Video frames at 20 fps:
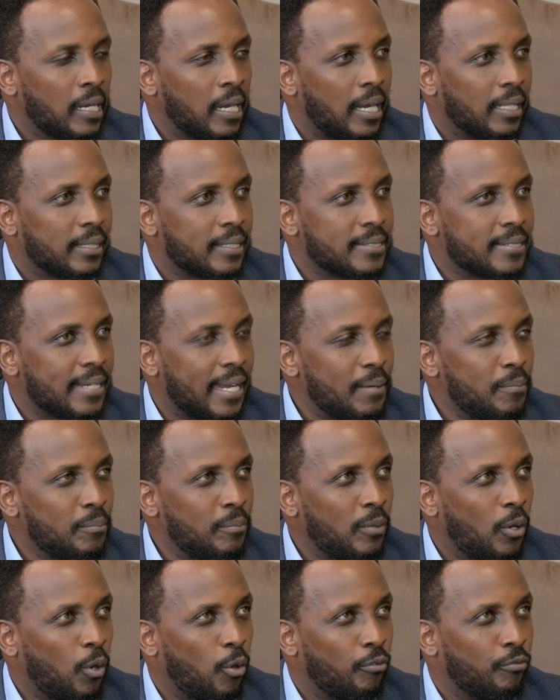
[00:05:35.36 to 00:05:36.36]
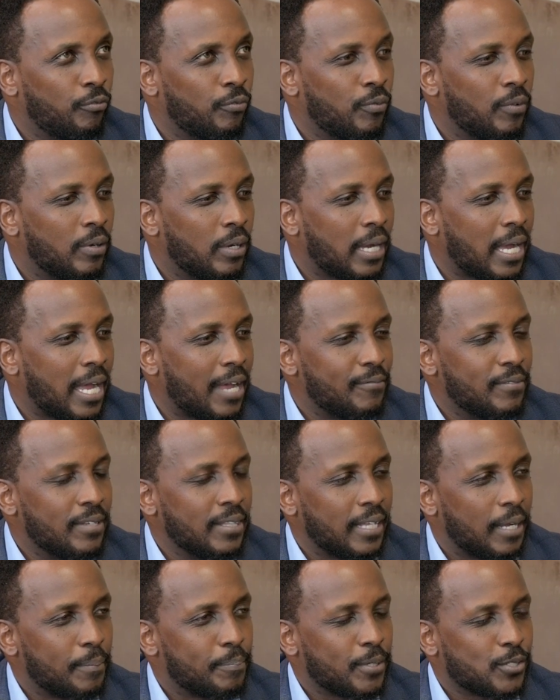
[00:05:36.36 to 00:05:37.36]
at the time of having
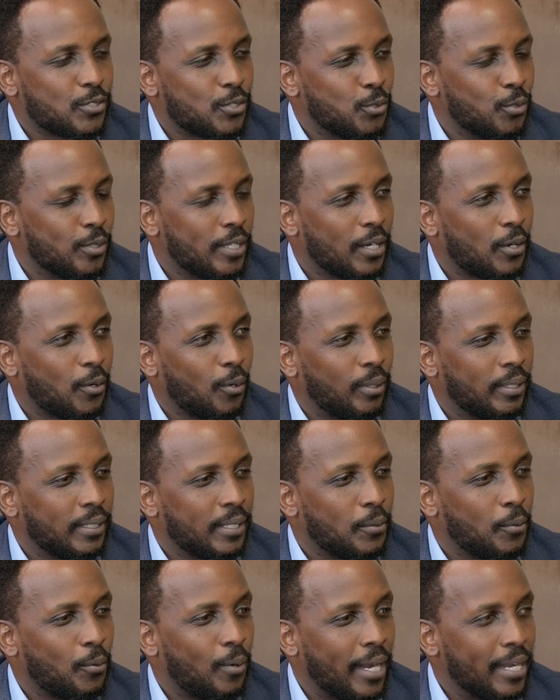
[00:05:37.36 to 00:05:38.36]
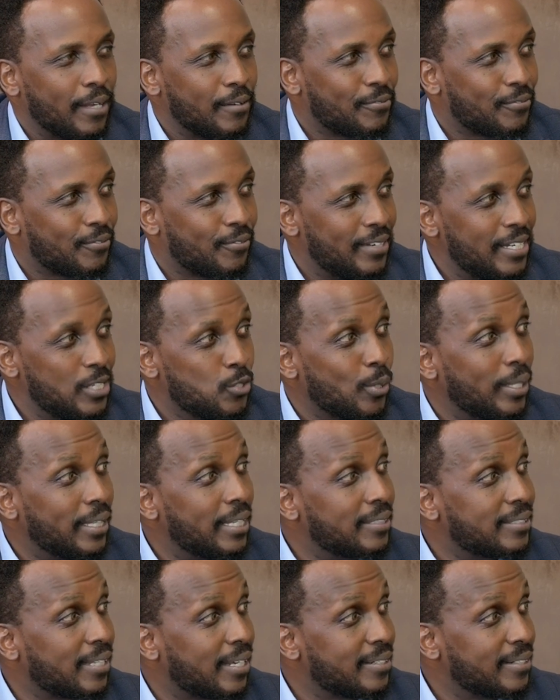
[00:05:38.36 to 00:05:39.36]
that person who they call their wife, is when
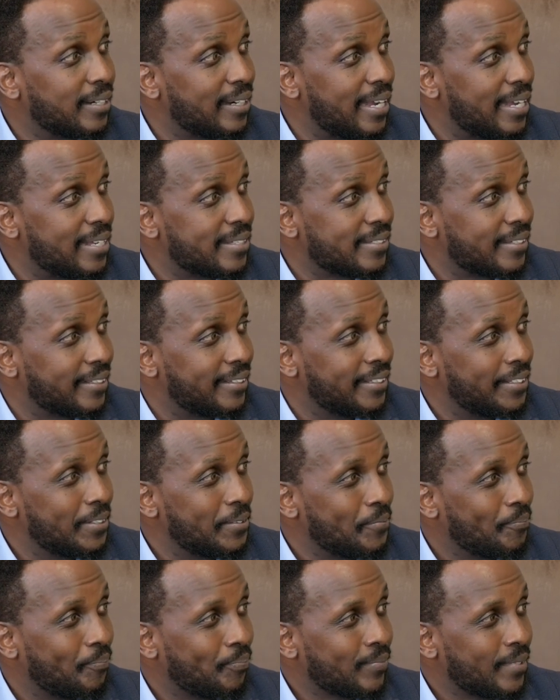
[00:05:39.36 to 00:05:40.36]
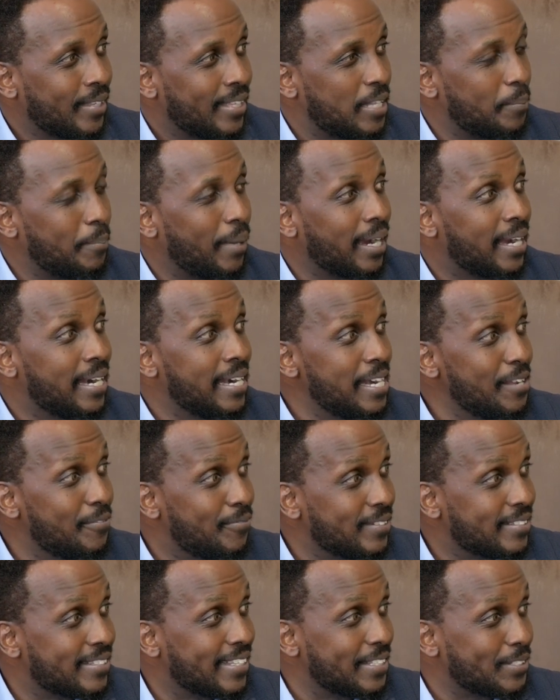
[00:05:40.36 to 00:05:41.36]
they start realizing the
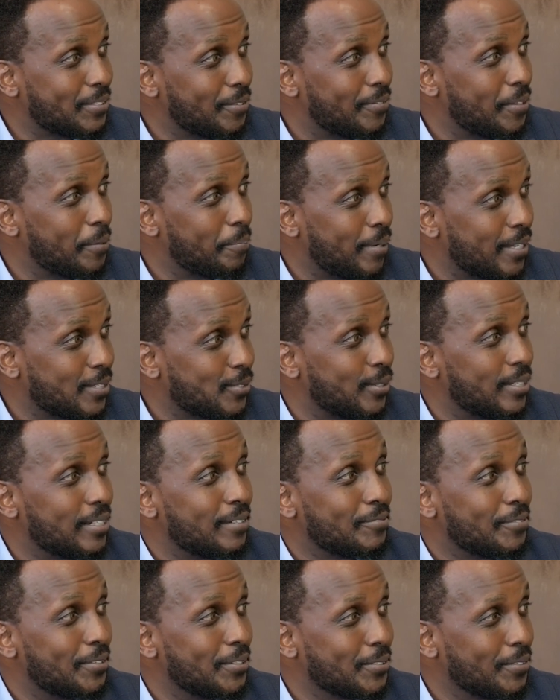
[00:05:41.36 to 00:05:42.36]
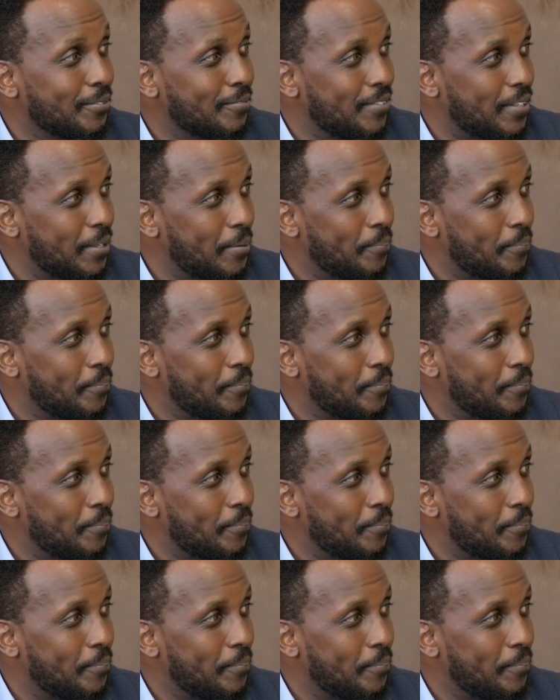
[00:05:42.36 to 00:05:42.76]
magnificence of the person in front of them.